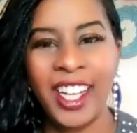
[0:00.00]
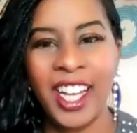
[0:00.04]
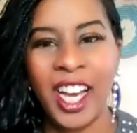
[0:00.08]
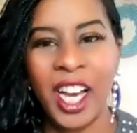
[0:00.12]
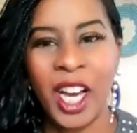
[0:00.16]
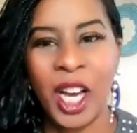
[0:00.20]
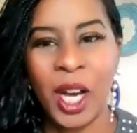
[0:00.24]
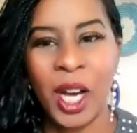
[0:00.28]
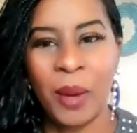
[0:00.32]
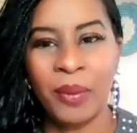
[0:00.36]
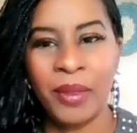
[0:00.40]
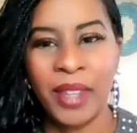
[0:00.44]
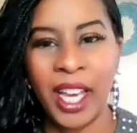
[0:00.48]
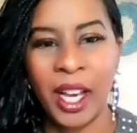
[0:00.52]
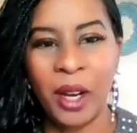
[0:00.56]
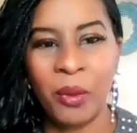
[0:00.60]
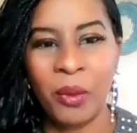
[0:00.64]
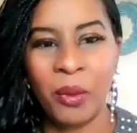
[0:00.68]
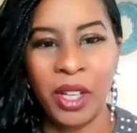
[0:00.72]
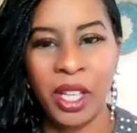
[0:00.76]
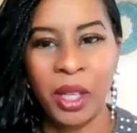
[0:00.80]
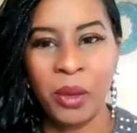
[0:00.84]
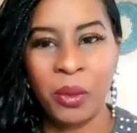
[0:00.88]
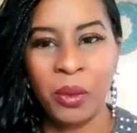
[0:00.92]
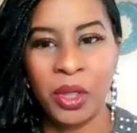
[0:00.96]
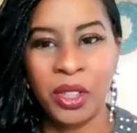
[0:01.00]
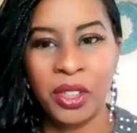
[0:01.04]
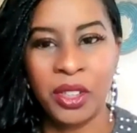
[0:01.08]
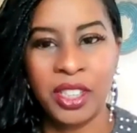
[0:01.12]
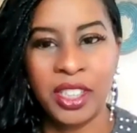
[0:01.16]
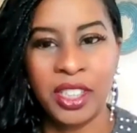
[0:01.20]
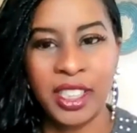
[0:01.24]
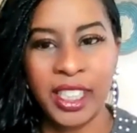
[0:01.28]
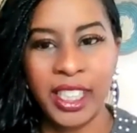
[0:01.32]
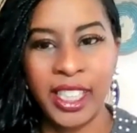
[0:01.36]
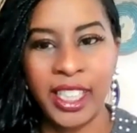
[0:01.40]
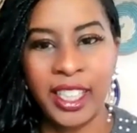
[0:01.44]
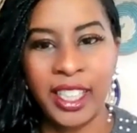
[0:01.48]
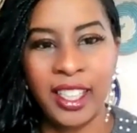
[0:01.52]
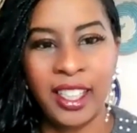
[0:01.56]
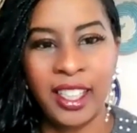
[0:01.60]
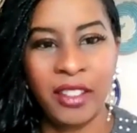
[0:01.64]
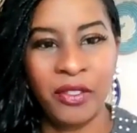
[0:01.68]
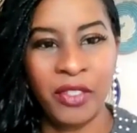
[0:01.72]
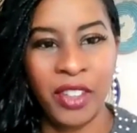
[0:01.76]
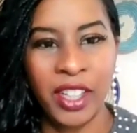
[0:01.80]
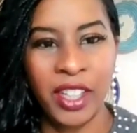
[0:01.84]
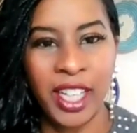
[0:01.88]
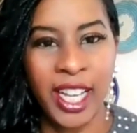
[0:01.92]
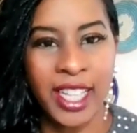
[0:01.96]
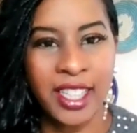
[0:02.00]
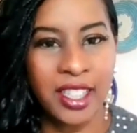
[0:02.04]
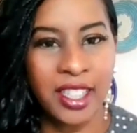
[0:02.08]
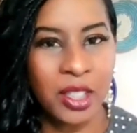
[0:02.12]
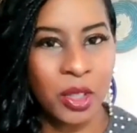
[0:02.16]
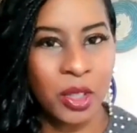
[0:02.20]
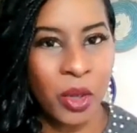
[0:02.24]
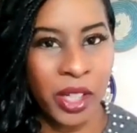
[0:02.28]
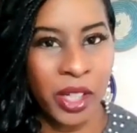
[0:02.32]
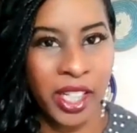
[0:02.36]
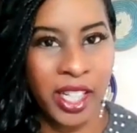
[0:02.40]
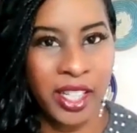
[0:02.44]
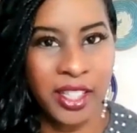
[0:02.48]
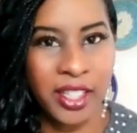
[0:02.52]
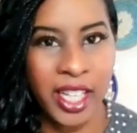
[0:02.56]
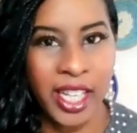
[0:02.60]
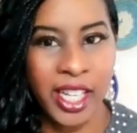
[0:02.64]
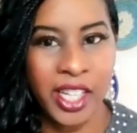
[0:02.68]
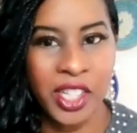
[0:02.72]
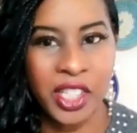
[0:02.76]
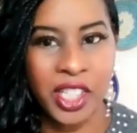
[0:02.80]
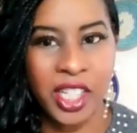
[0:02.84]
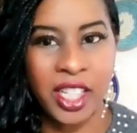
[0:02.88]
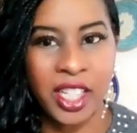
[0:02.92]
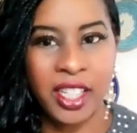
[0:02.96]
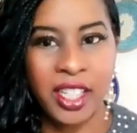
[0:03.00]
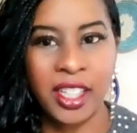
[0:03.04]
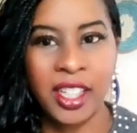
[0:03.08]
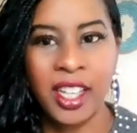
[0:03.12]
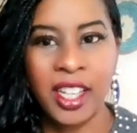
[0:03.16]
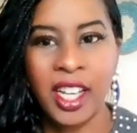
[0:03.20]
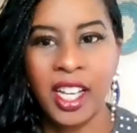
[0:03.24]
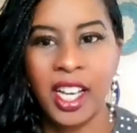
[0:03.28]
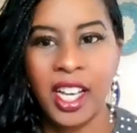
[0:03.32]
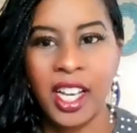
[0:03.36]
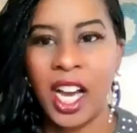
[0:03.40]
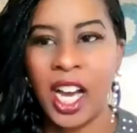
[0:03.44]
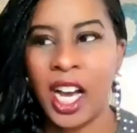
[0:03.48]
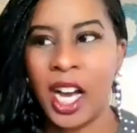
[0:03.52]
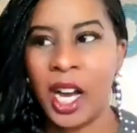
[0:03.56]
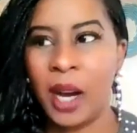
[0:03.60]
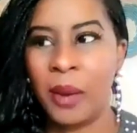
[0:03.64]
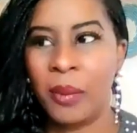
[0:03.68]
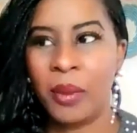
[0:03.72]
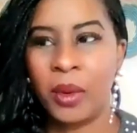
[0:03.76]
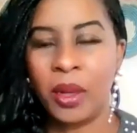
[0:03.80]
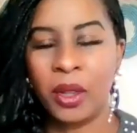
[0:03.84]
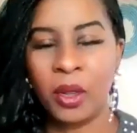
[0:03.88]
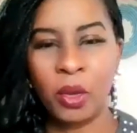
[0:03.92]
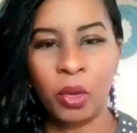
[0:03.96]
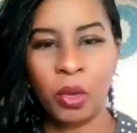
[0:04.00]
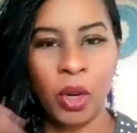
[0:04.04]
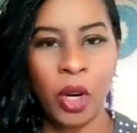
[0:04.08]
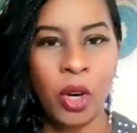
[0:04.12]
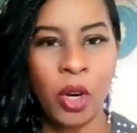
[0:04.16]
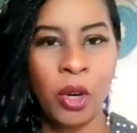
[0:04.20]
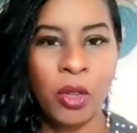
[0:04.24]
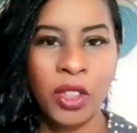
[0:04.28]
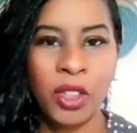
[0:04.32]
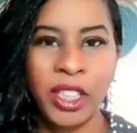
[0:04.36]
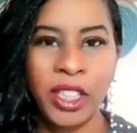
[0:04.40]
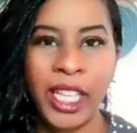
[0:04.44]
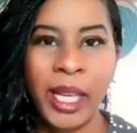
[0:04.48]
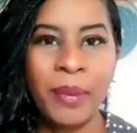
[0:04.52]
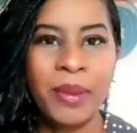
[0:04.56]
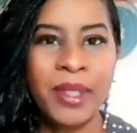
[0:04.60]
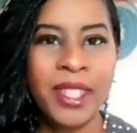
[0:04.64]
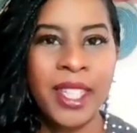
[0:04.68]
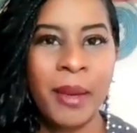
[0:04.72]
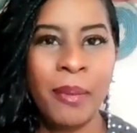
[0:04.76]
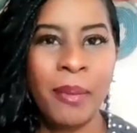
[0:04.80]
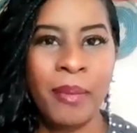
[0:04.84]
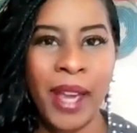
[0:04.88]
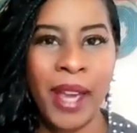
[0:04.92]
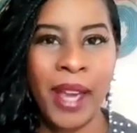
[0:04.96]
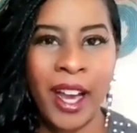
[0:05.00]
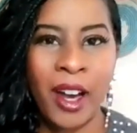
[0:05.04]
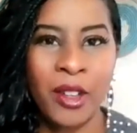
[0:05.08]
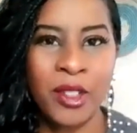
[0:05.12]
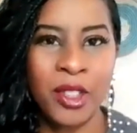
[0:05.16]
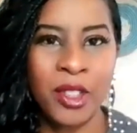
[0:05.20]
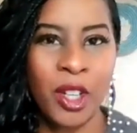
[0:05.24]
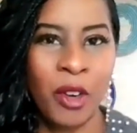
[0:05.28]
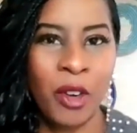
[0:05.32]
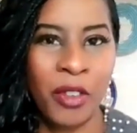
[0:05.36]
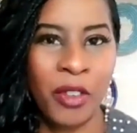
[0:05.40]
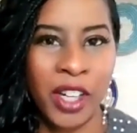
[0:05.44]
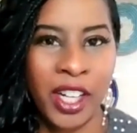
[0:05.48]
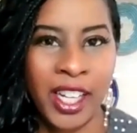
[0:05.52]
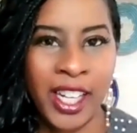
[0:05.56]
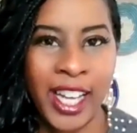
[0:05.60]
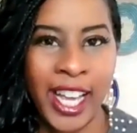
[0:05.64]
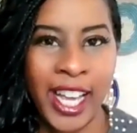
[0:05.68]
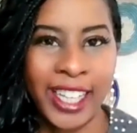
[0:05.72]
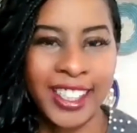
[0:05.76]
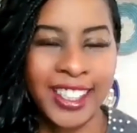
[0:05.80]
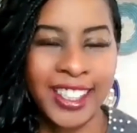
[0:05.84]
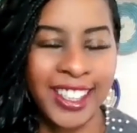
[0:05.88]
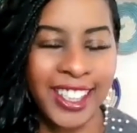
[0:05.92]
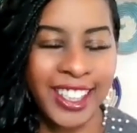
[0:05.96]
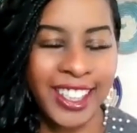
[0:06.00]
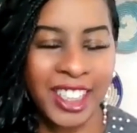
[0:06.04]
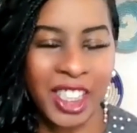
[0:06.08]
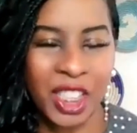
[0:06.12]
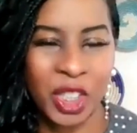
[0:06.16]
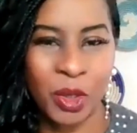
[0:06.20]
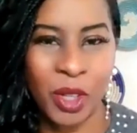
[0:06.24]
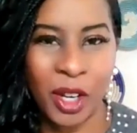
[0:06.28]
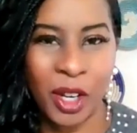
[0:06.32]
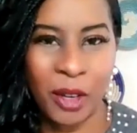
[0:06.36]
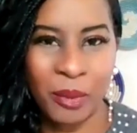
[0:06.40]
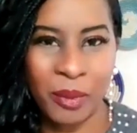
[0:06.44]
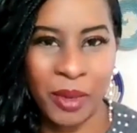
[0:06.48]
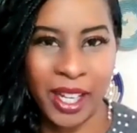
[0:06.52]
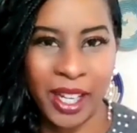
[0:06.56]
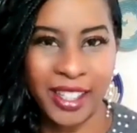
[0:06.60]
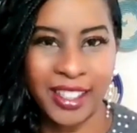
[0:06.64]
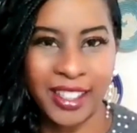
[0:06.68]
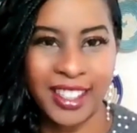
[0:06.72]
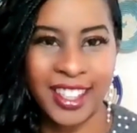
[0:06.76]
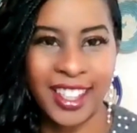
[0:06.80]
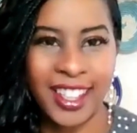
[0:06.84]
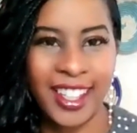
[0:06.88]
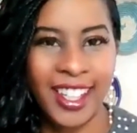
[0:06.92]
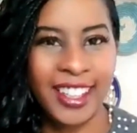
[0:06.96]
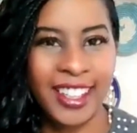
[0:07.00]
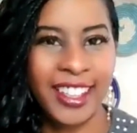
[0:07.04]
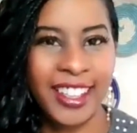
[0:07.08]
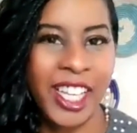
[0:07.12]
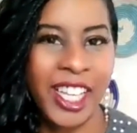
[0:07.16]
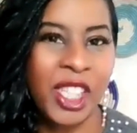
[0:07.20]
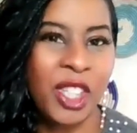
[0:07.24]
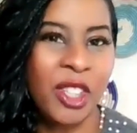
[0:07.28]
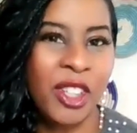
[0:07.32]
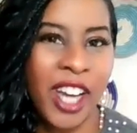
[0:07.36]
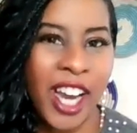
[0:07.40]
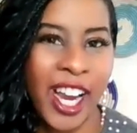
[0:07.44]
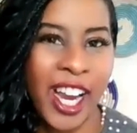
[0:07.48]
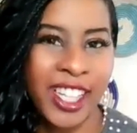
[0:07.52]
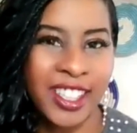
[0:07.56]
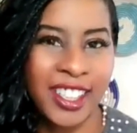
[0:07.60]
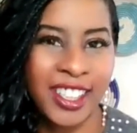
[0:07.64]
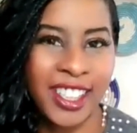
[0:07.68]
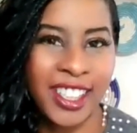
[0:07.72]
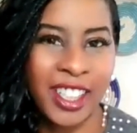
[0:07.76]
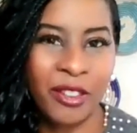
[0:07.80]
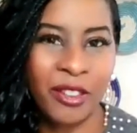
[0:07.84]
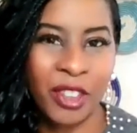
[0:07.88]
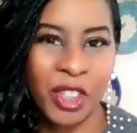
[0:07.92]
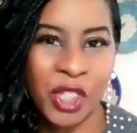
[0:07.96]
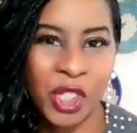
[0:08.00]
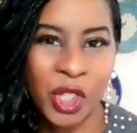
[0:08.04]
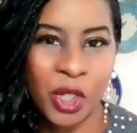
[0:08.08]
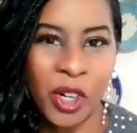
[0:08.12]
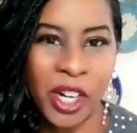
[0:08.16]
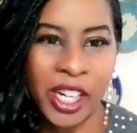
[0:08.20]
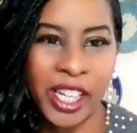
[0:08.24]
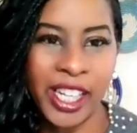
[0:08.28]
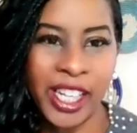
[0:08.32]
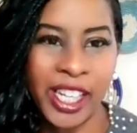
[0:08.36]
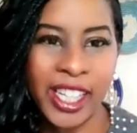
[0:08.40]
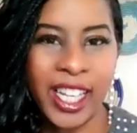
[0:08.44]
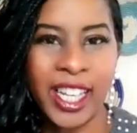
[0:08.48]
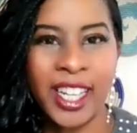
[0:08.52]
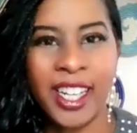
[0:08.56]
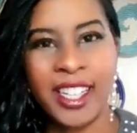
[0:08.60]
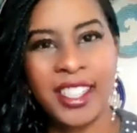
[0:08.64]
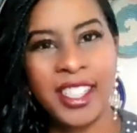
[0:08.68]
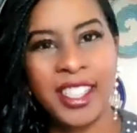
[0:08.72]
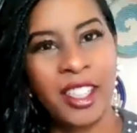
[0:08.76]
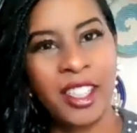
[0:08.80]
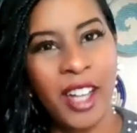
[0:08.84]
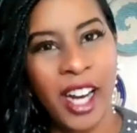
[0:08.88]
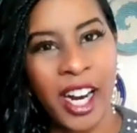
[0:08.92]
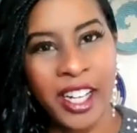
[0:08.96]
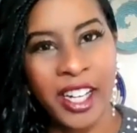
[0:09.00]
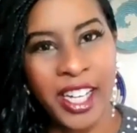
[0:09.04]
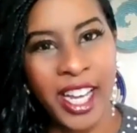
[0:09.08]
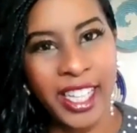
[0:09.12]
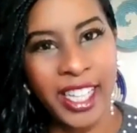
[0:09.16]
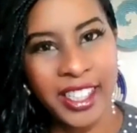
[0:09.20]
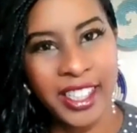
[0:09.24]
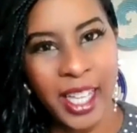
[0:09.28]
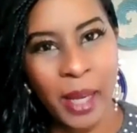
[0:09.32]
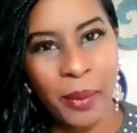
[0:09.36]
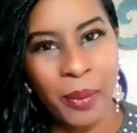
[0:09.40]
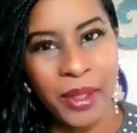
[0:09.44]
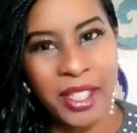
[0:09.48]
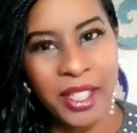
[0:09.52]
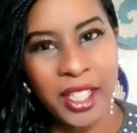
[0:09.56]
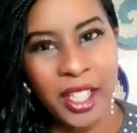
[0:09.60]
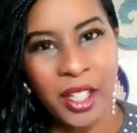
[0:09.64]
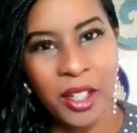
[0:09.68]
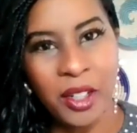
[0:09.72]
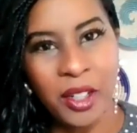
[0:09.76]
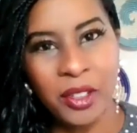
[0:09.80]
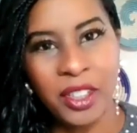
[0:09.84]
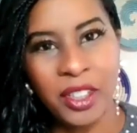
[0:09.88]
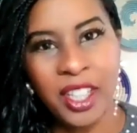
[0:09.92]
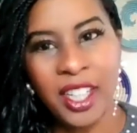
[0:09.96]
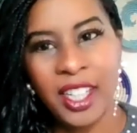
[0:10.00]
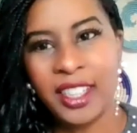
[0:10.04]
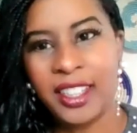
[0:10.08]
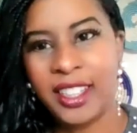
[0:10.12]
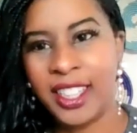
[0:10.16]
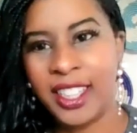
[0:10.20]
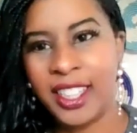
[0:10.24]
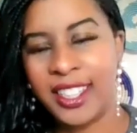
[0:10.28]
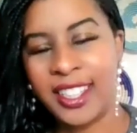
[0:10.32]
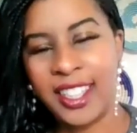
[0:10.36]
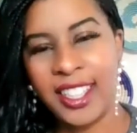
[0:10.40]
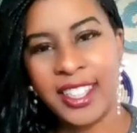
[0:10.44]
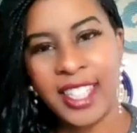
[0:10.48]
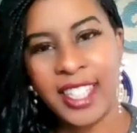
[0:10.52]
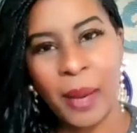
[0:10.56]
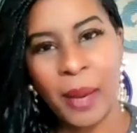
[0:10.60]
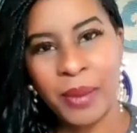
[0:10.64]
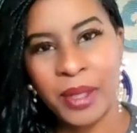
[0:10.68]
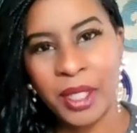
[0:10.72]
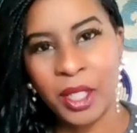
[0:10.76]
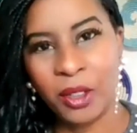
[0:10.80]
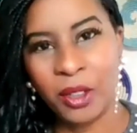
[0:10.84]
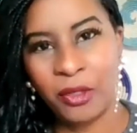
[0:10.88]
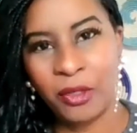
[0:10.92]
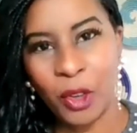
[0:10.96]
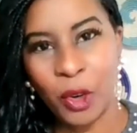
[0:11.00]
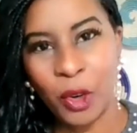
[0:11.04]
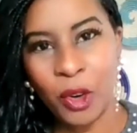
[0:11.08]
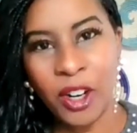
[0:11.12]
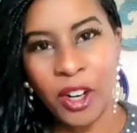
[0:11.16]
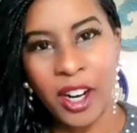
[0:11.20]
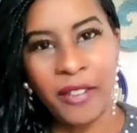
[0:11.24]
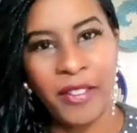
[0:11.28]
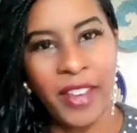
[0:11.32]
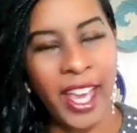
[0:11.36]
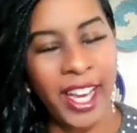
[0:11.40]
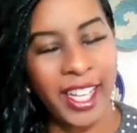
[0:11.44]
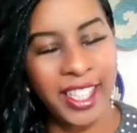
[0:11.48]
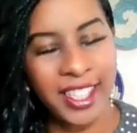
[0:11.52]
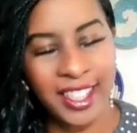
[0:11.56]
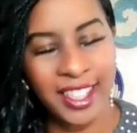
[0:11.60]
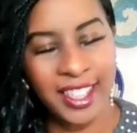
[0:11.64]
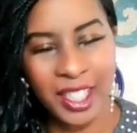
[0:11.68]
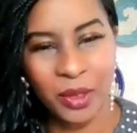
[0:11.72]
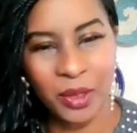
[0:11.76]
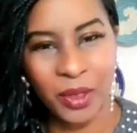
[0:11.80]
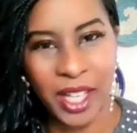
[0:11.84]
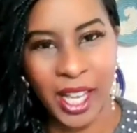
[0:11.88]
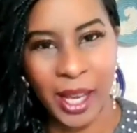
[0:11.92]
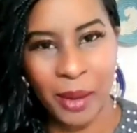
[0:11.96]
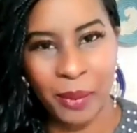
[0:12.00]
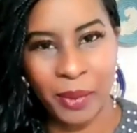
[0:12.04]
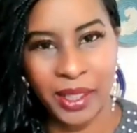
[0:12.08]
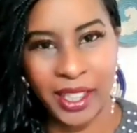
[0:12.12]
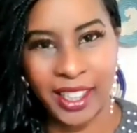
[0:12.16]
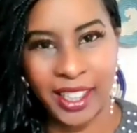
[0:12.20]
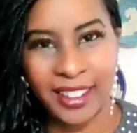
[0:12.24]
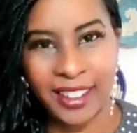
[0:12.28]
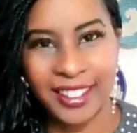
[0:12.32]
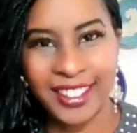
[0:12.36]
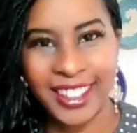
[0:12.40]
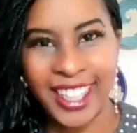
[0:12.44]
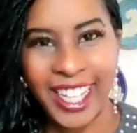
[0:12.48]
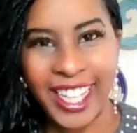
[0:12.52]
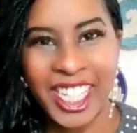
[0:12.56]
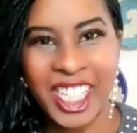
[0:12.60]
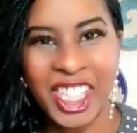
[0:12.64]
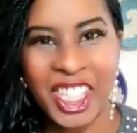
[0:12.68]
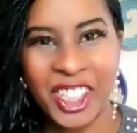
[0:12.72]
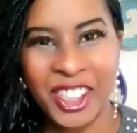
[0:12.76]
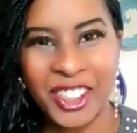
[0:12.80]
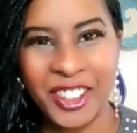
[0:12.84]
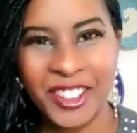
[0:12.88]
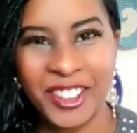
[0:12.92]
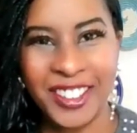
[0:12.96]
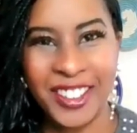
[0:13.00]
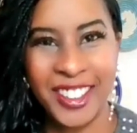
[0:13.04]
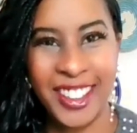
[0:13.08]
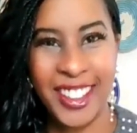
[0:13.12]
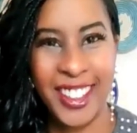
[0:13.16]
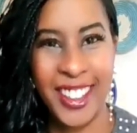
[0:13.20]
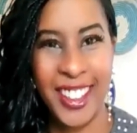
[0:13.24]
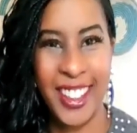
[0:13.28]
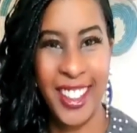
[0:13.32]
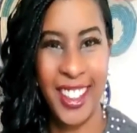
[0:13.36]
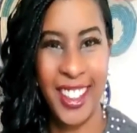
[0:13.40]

and that we will see Vanessa's organization grow leaps and bounds over the next 6 to 12 months. Thank you guys again for joining. And until our next episode, this is episode 4 of Excellence with Ebony. Thank you.